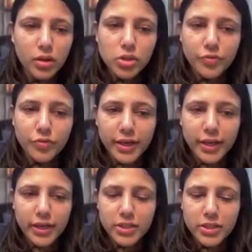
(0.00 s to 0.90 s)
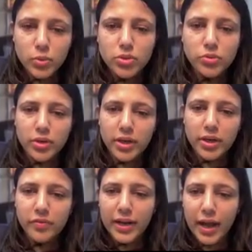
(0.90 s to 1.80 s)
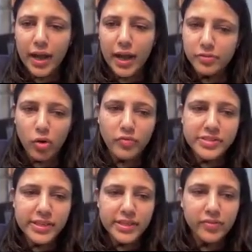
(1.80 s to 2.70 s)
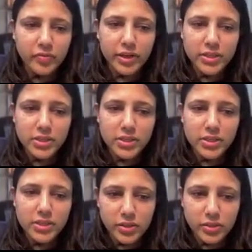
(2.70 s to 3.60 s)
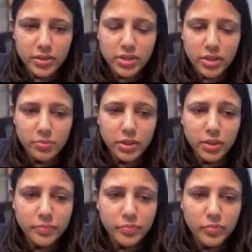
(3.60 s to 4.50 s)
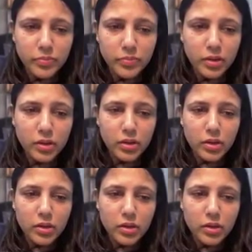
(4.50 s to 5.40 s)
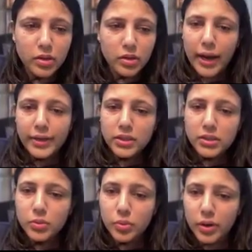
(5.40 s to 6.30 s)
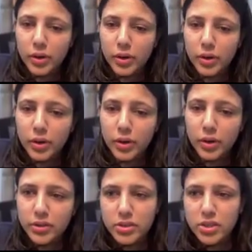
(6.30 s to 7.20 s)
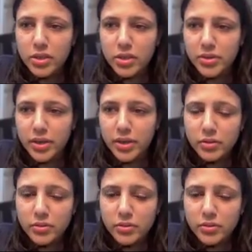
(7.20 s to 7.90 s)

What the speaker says: So for k is equals to 3, we'll have obviously 1, 1 is our nearest neighbor. And what will be the nearest neighbor here?